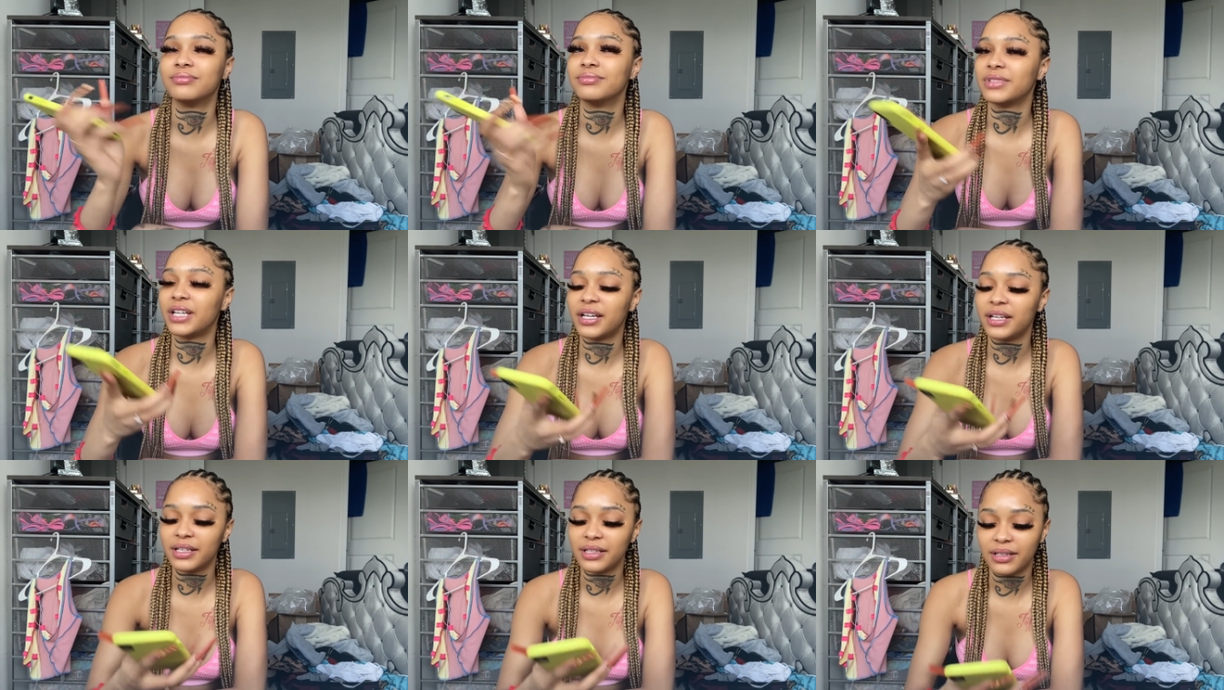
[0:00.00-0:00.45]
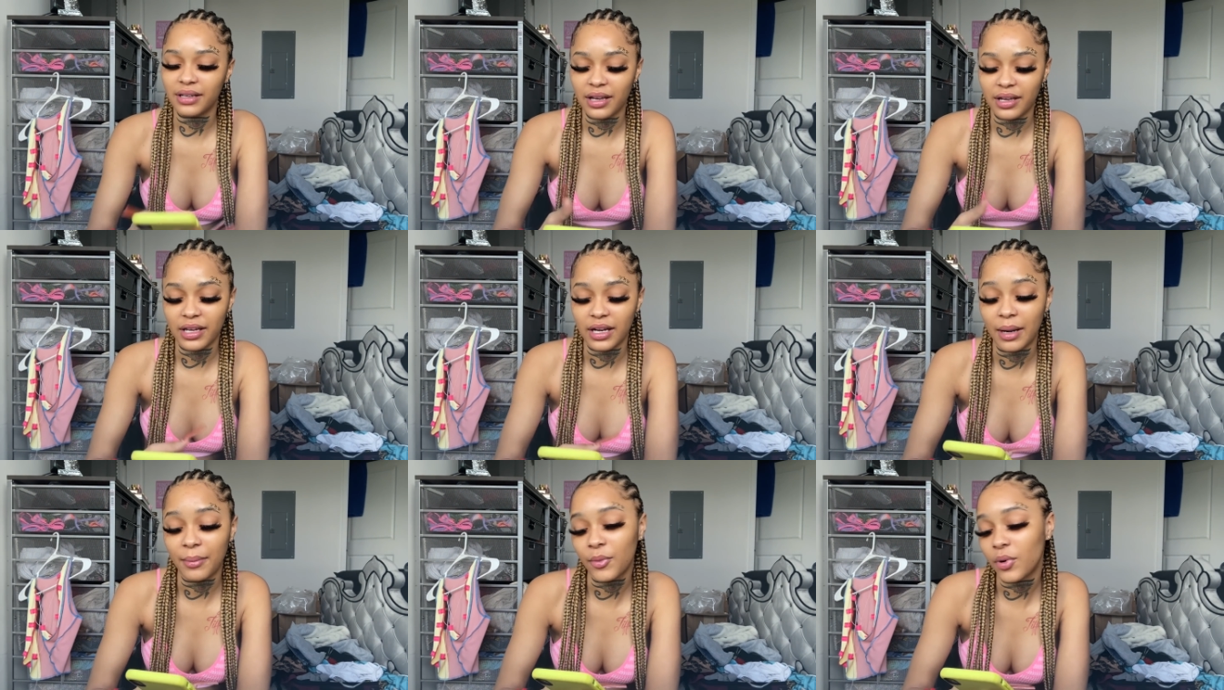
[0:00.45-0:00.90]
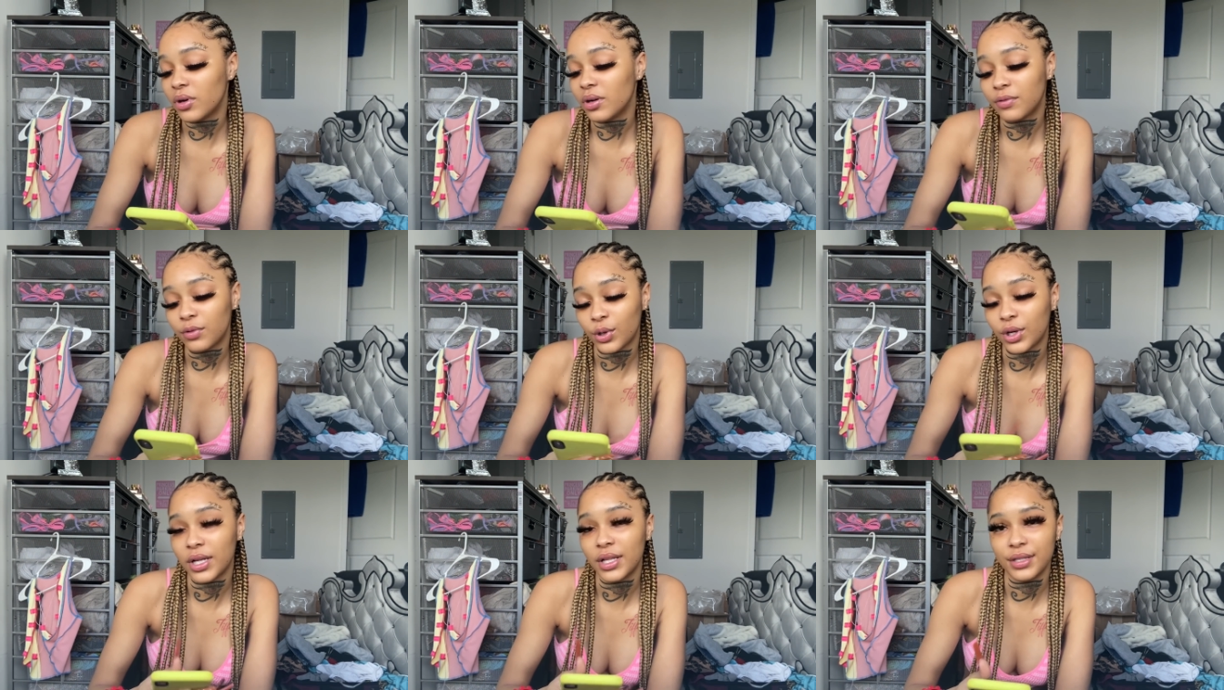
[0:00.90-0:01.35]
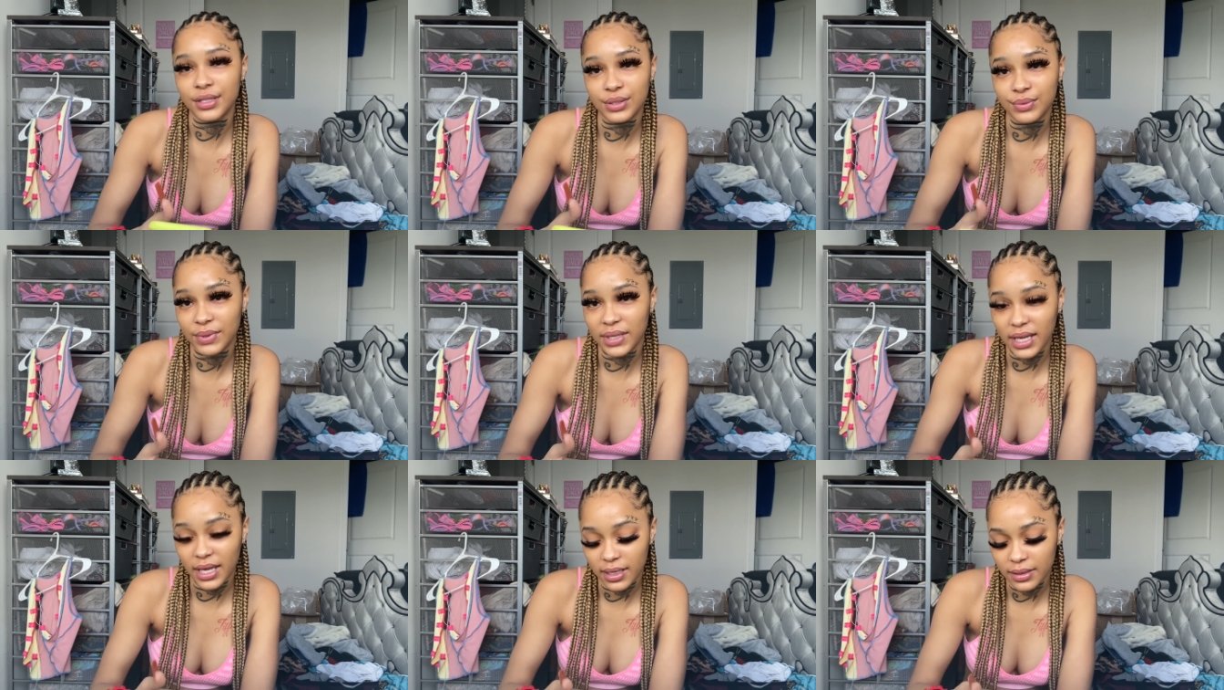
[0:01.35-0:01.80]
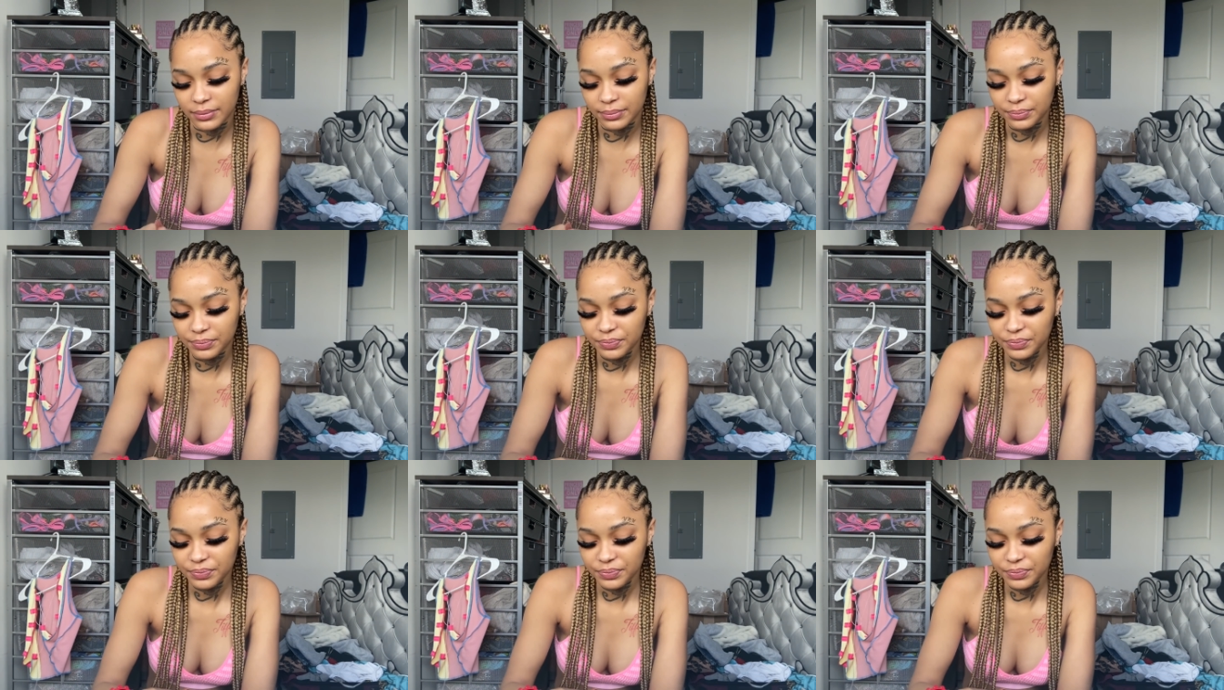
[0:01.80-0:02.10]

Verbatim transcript: Like, and I'm going to Florida this weekend.